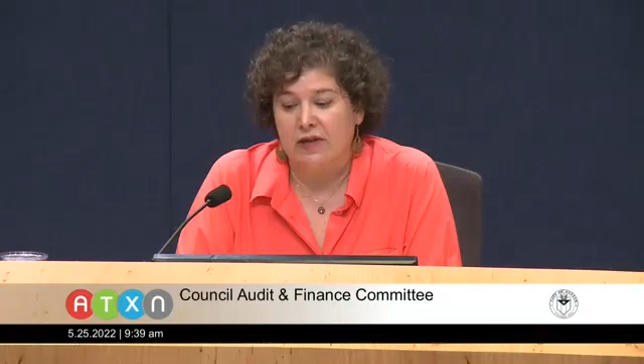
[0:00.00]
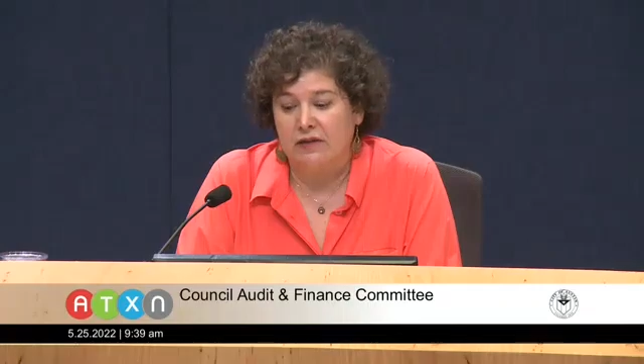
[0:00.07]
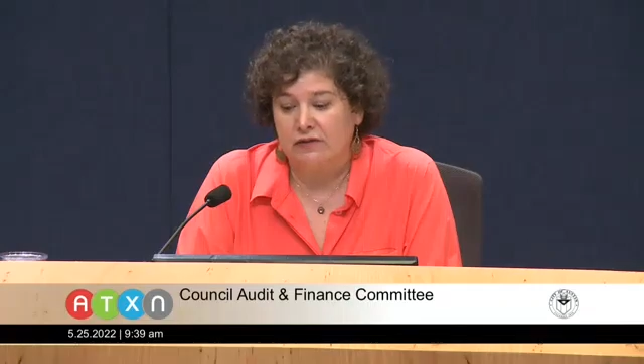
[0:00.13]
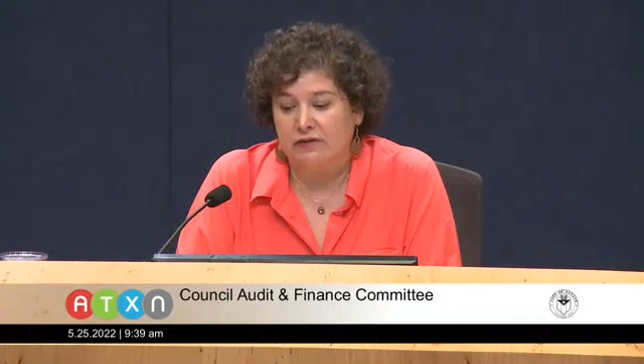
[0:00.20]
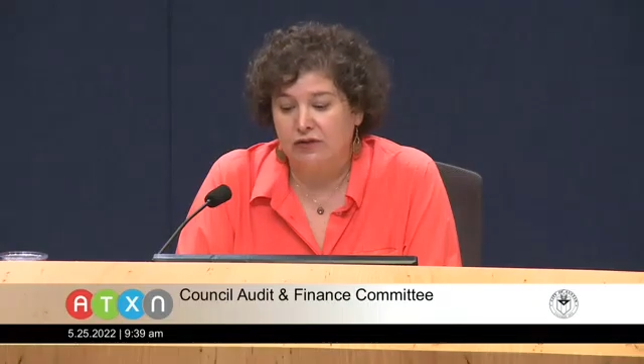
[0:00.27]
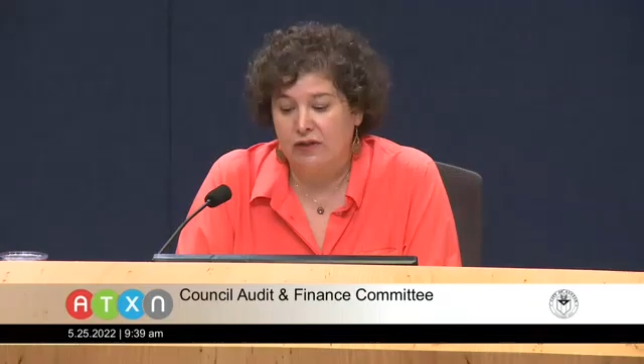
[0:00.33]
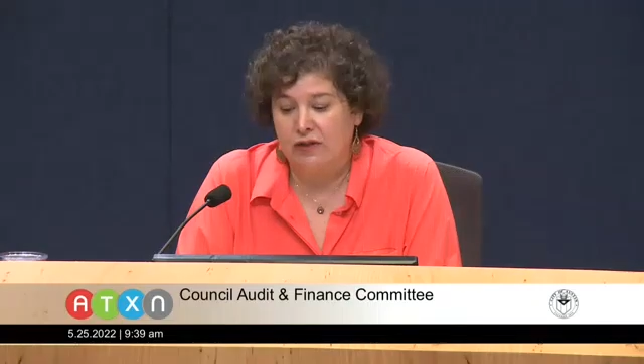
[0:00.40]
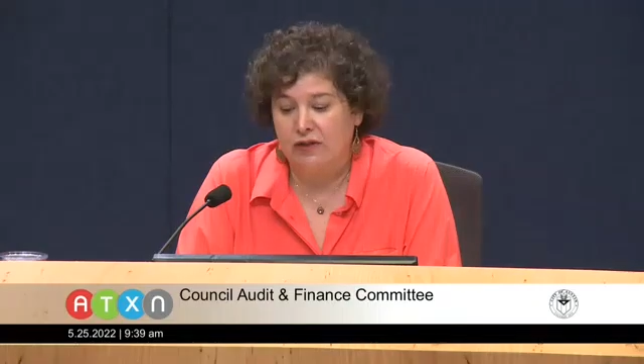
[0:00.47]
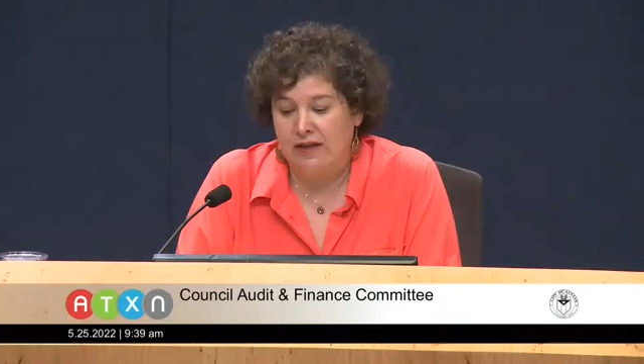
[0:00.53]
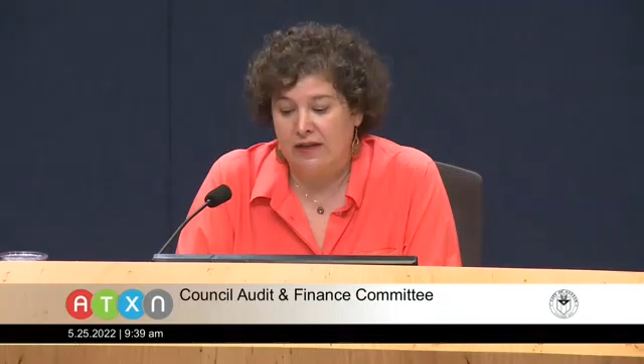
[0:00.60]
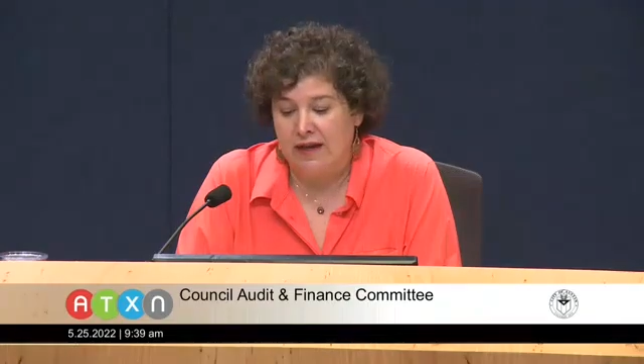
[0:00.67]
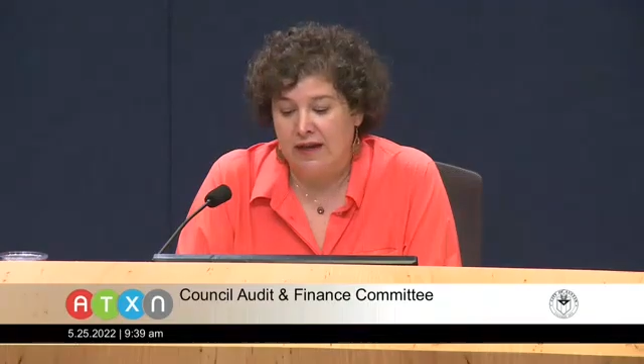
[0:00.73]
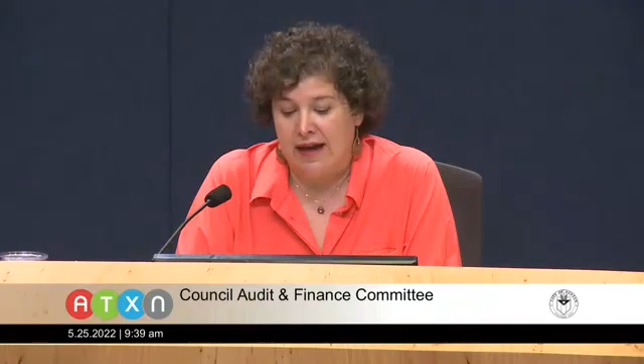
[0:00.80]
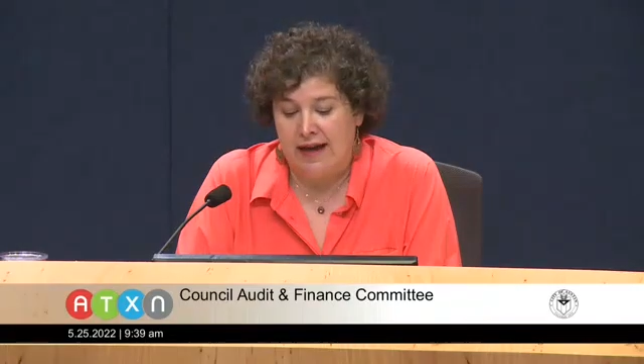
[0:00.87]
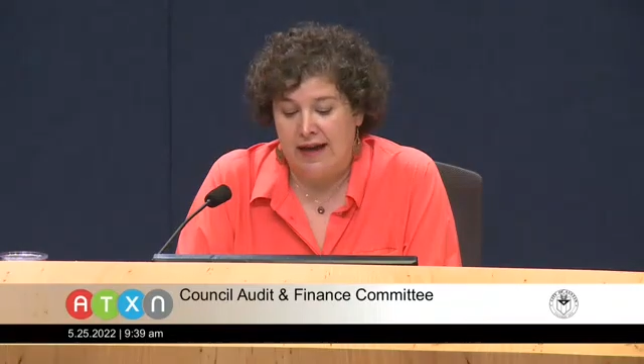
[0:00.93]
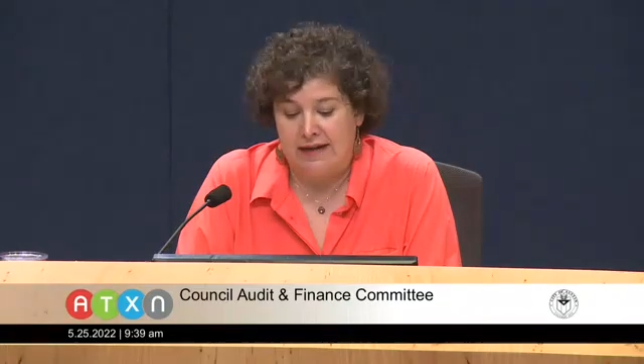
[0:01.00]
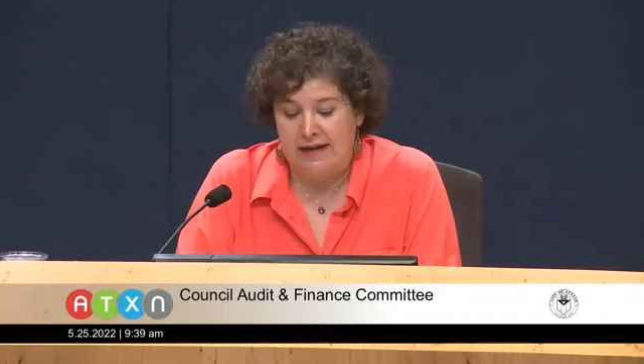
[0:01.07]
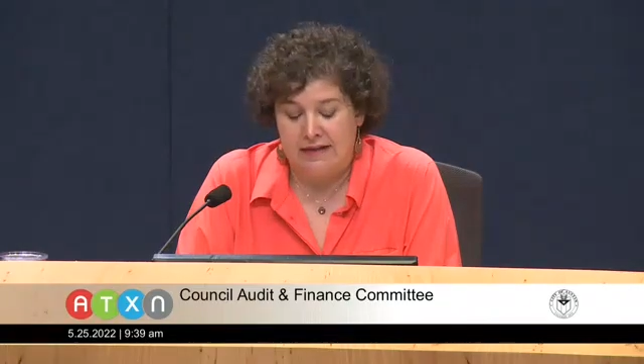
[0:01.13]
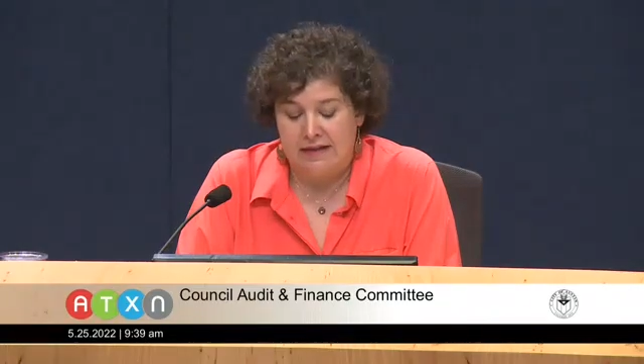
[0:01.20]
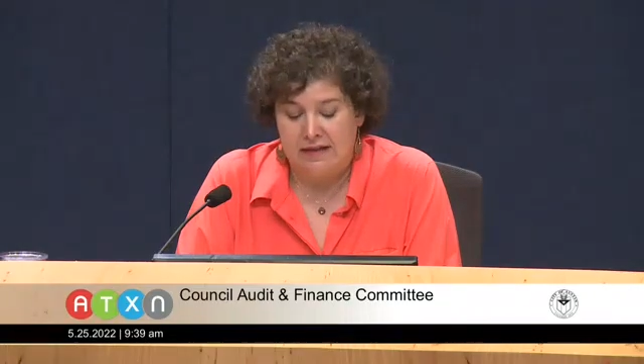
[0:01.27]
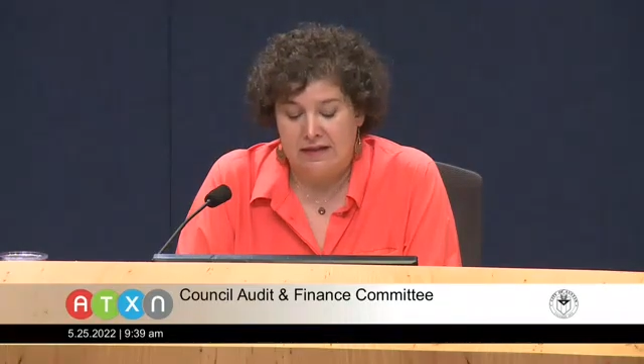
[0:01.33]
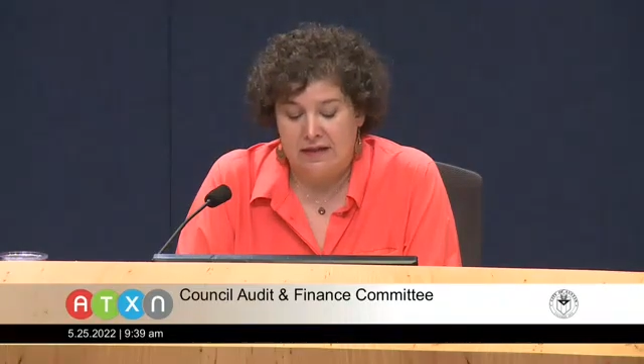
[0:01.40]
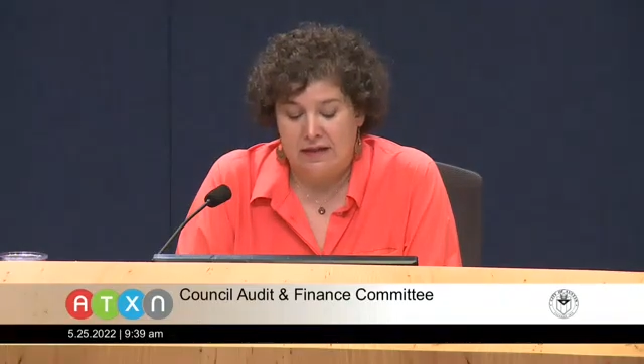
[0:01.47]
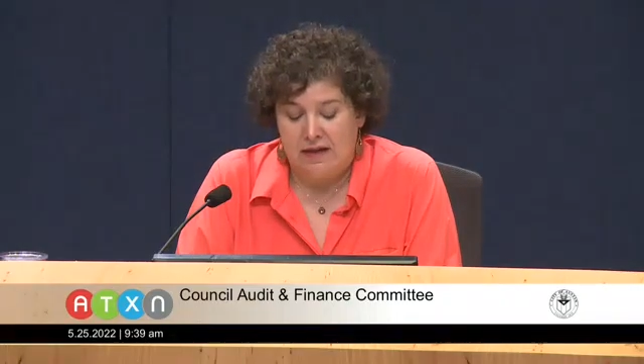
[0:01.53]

looking at